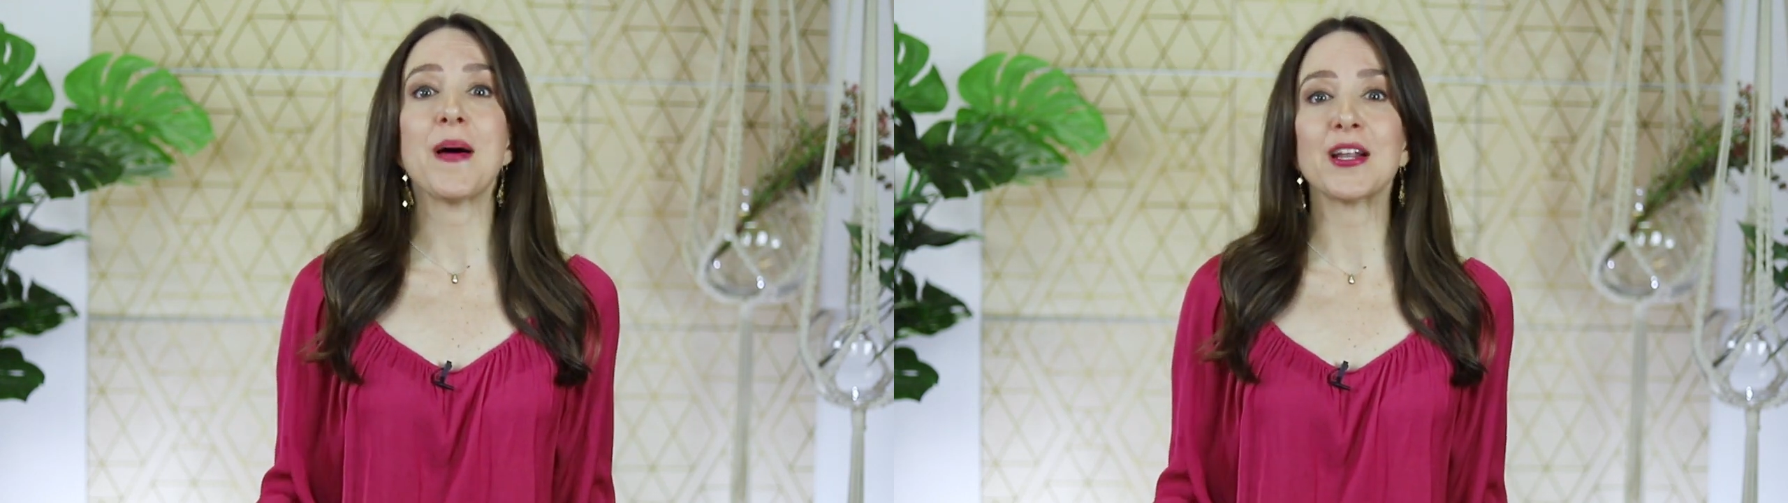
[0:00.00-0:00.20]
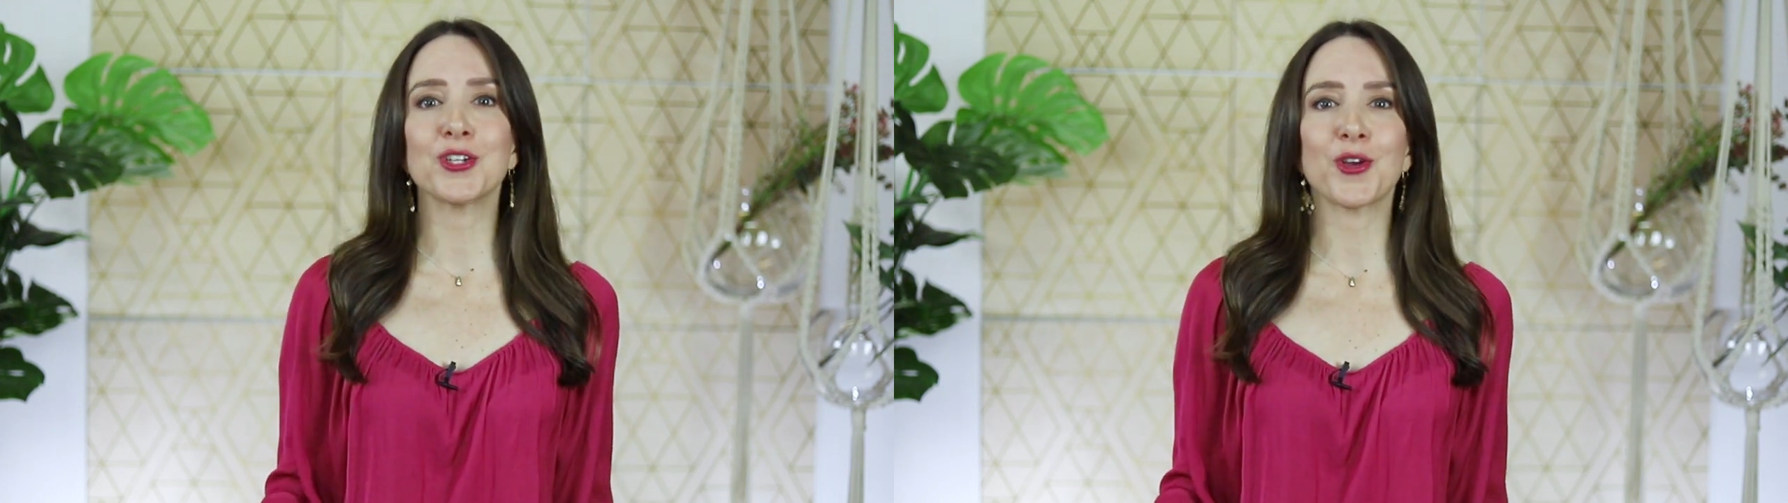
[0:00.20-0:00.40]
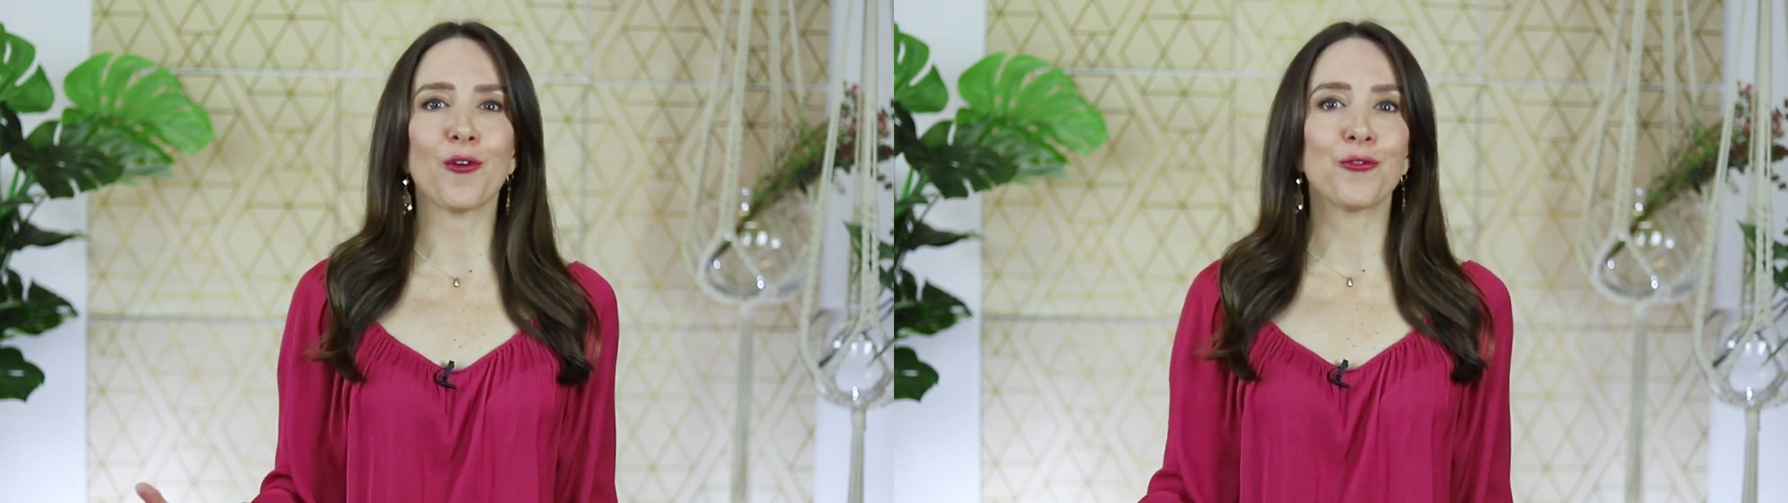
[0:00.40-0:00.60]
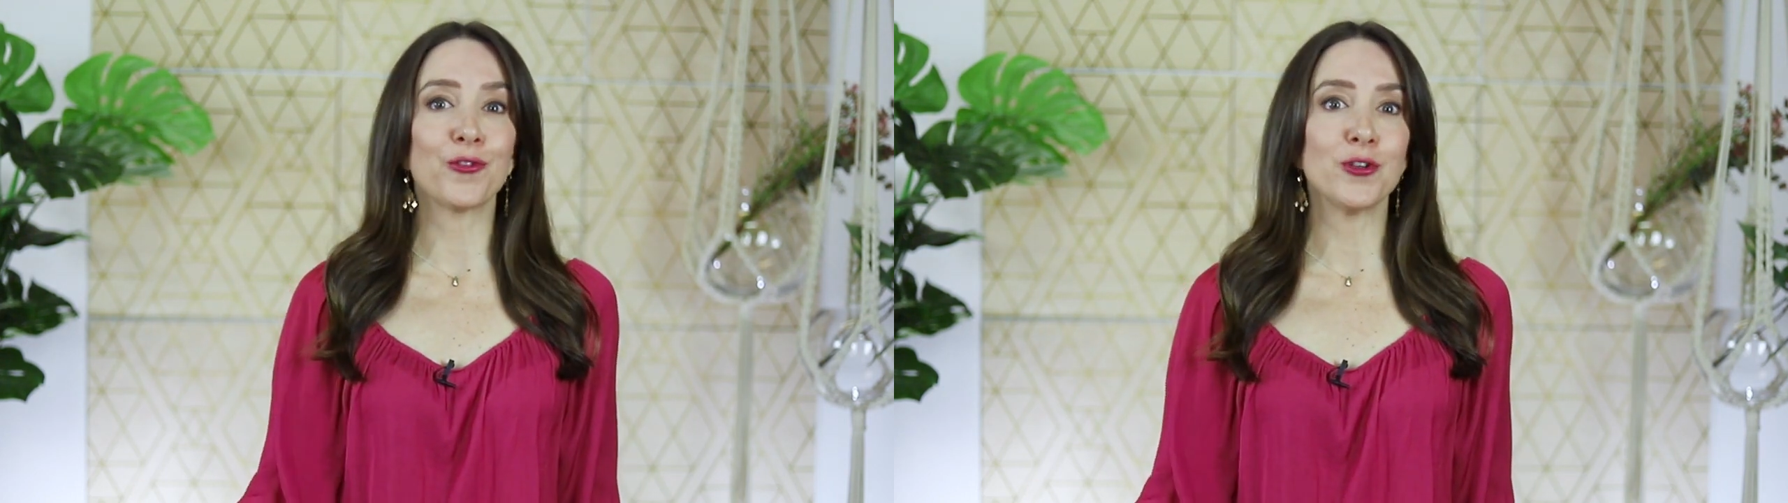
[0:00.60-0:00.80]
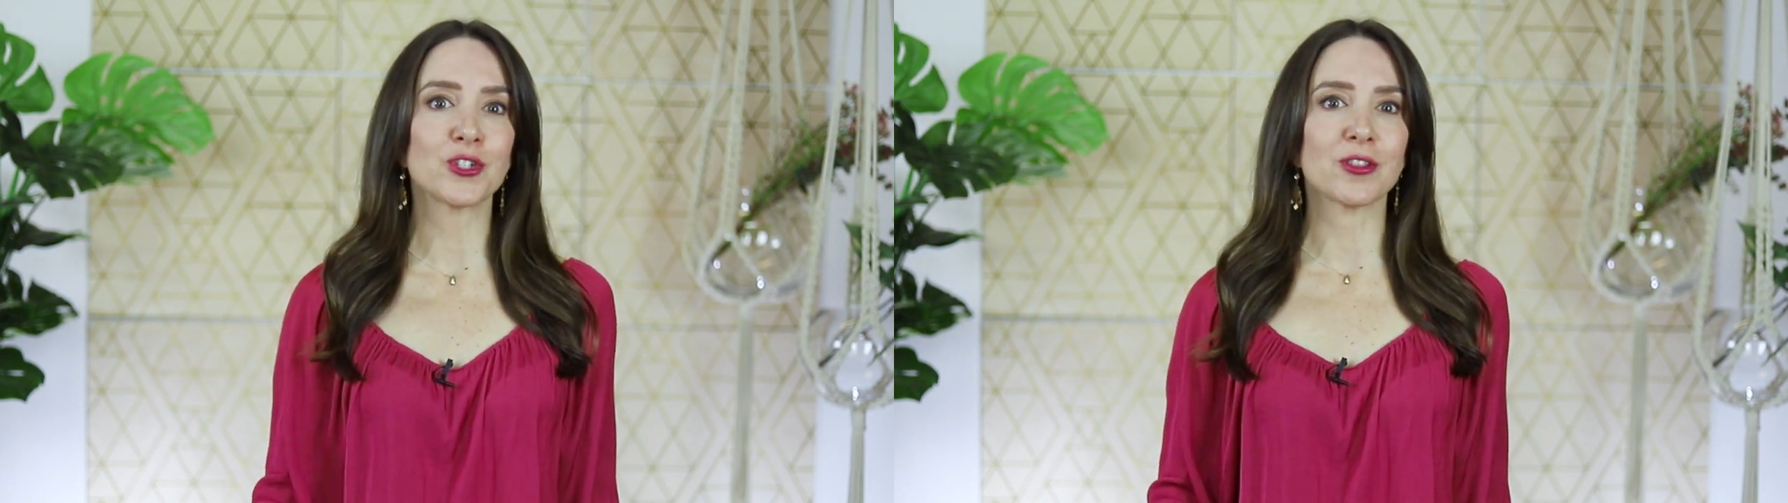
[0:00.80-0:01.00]
magic of
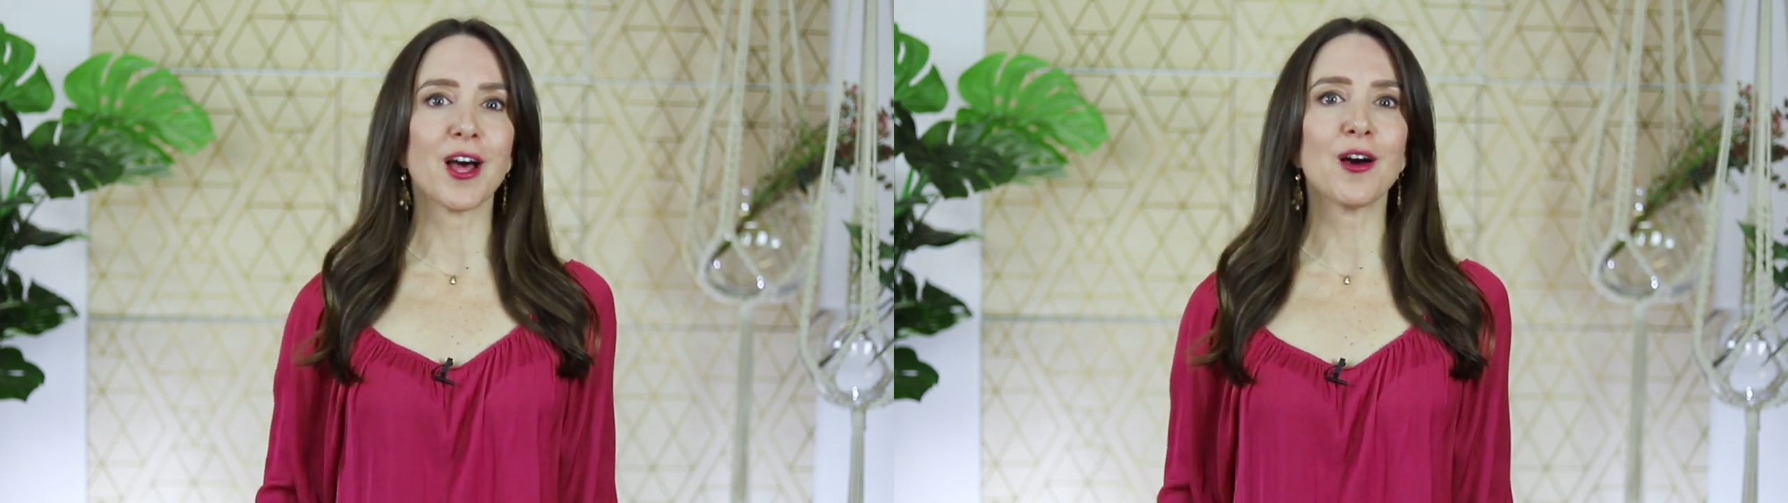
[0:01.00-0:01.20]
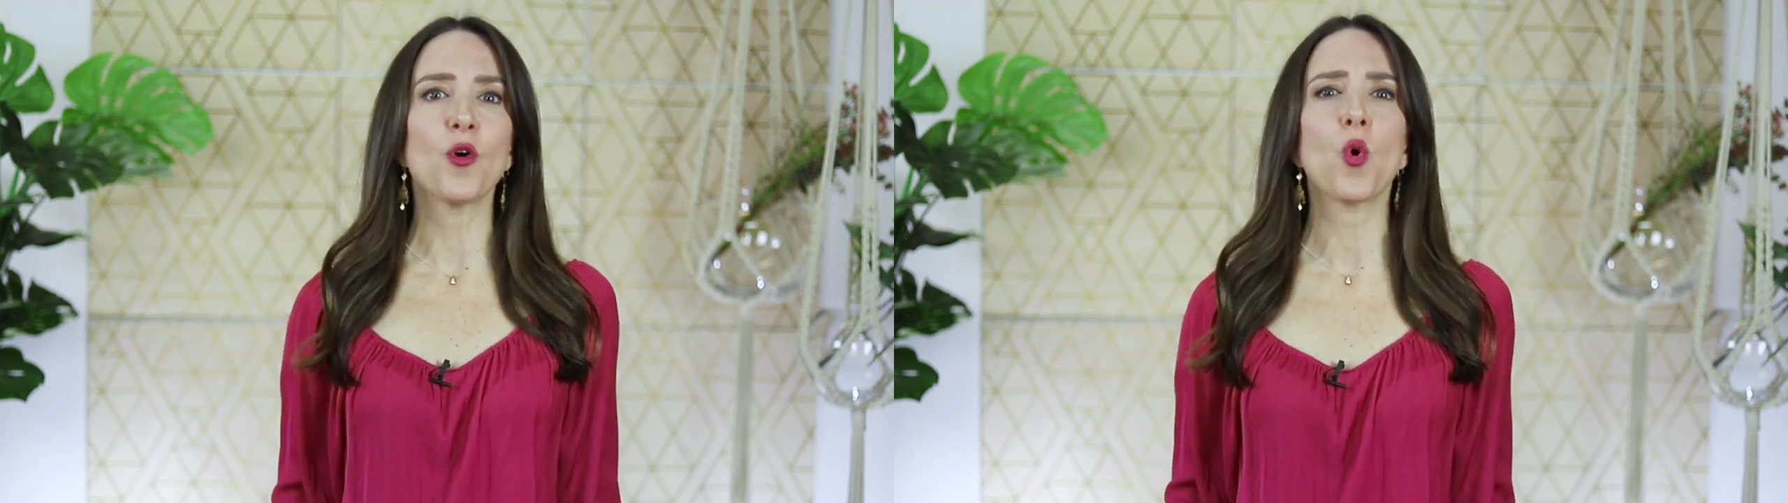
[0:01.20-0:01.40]
future love